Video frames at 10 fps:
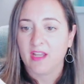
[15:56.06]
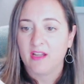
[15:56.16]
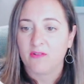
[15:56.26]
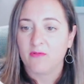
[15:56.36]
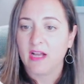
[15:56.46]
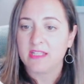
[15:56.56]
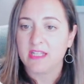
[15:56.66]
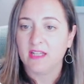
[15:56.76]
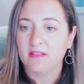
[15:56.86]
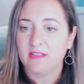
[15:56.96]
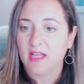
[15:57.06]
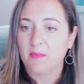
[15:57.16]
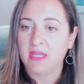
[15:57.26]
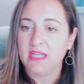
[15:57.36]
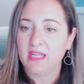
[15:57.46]
right here, a
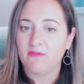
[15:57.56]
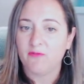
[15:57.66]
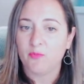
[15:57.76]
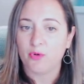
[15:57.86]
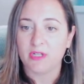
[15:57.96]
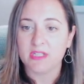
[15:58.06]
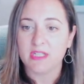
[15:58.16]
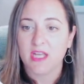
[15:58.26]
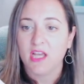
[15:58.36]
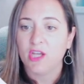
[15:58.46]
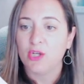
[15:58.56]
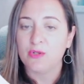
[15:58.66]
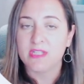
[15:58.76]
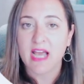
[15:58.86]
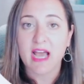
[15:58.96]
PDF for print. You
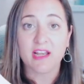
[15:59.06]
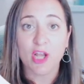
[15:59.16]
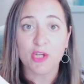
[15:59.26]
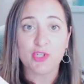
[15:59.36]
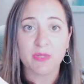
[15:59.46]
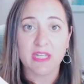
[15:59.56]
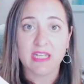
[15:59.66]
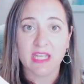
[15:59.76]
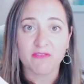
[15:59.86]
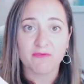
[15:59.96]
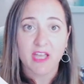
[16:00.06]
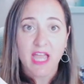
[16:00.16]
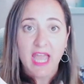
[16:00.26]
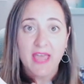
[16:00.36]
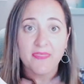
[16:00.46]
download your PDF,
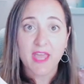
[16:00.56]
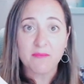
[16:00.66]
and that